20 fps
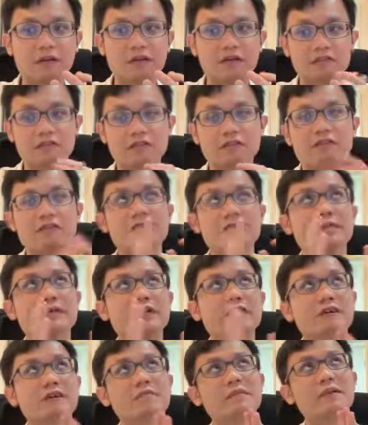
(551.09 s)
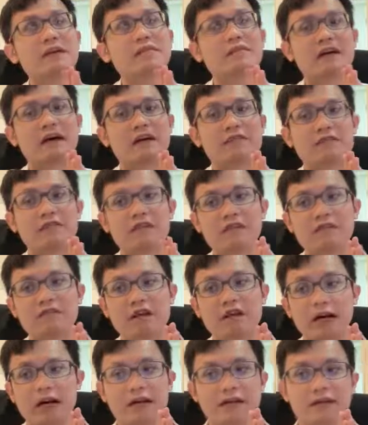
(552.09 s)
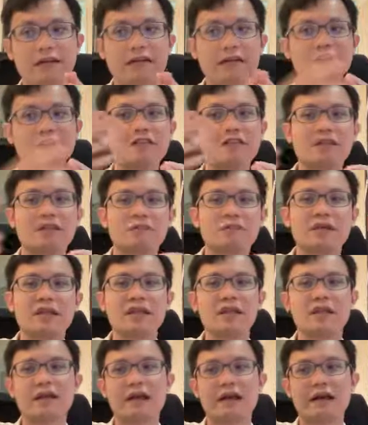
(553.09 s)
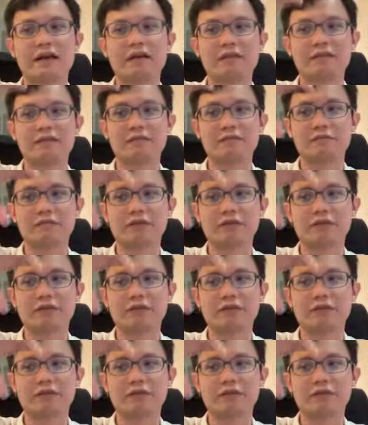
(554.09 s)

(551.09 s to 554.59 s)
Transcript: So you put your milk after a while, then you open out,